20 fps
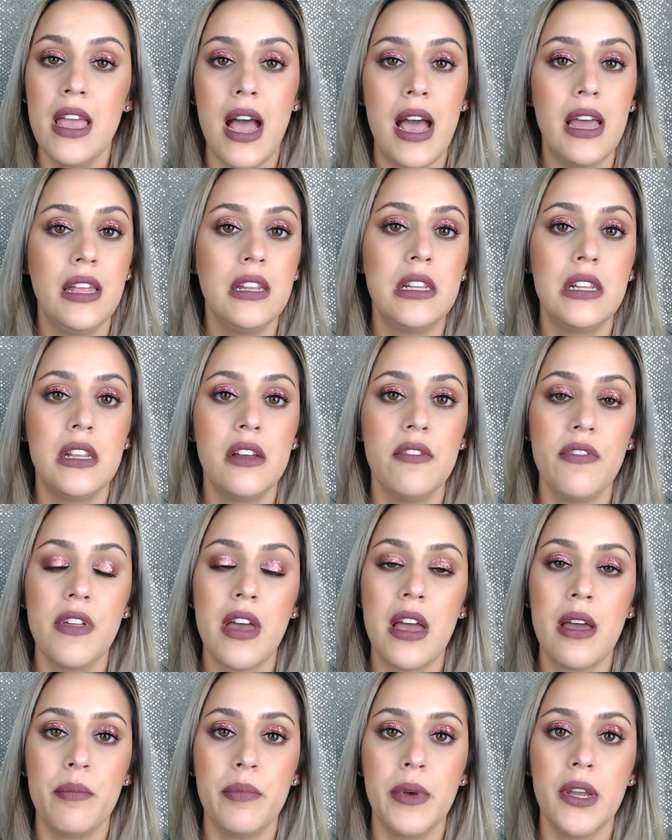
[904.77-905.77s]
I love
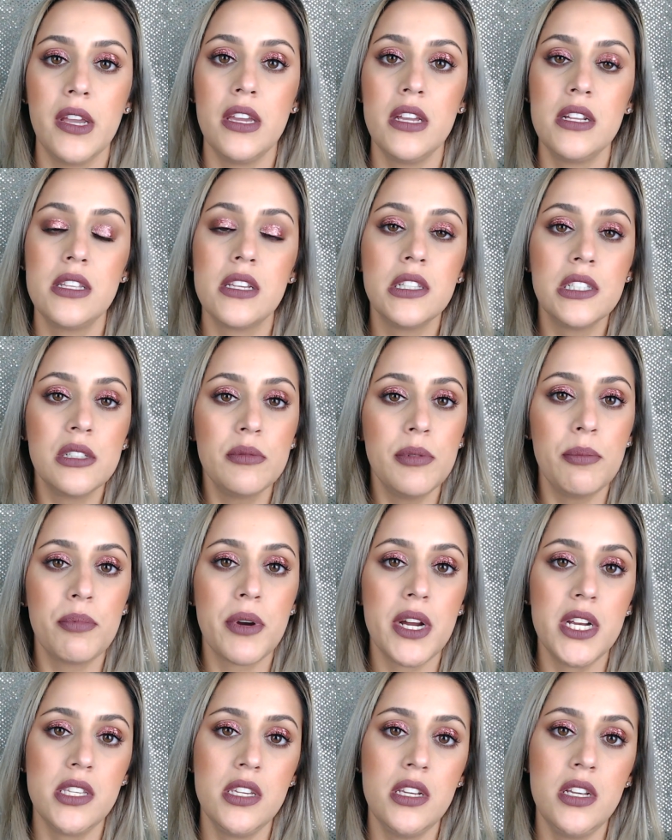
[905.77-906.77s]
that, but it's a little bit
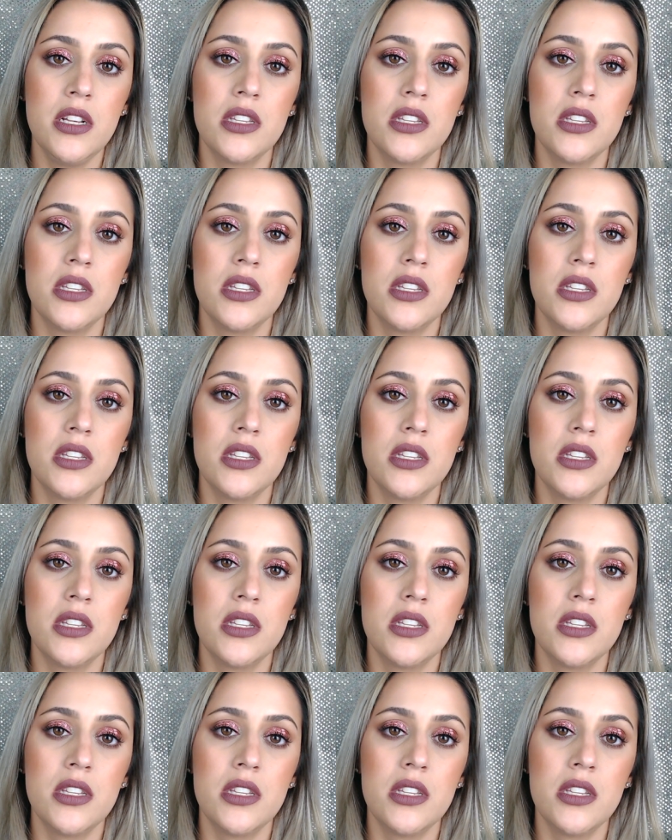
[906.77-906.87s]
pricey.